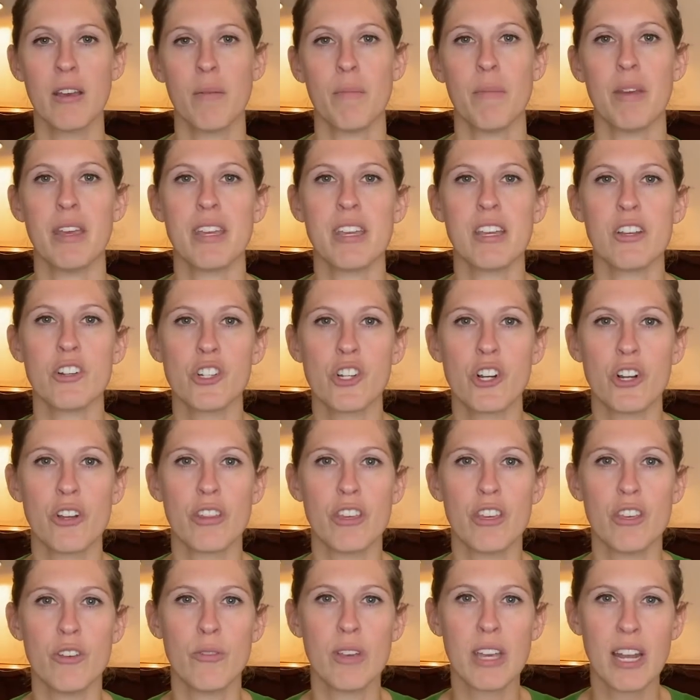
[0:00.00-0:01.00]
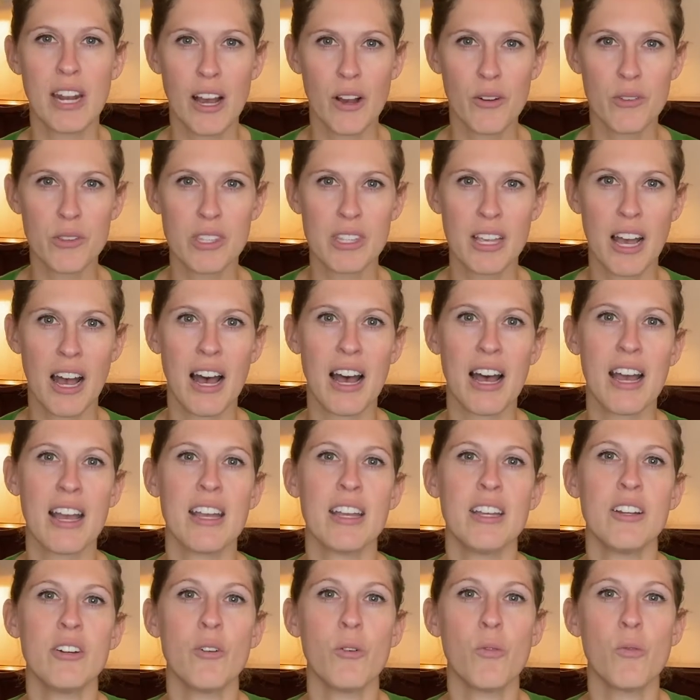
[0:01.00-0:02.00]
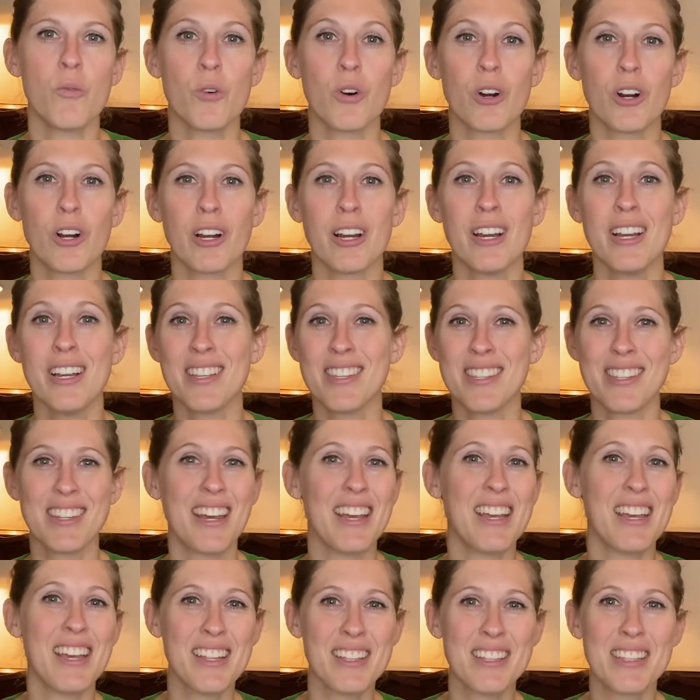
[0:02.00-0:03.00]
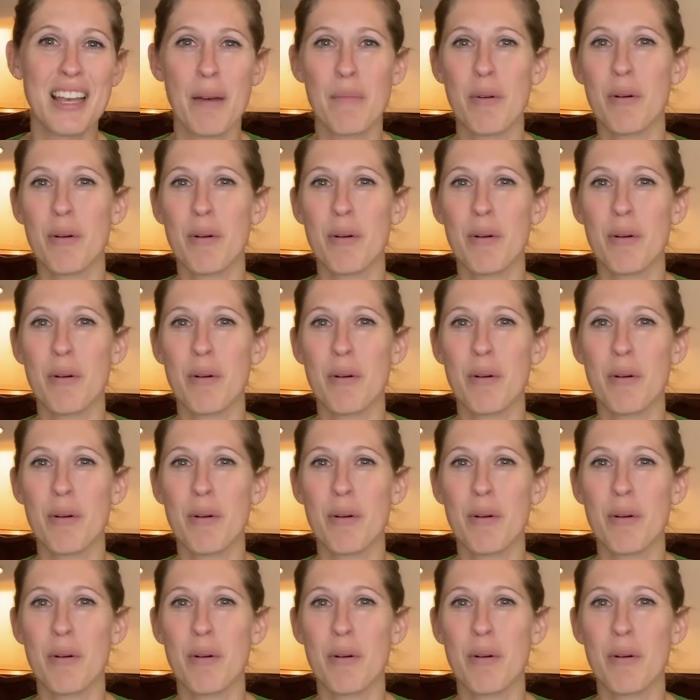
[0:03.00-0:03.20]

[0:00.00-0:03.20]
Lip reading: Making sure that you get outside or stay inside,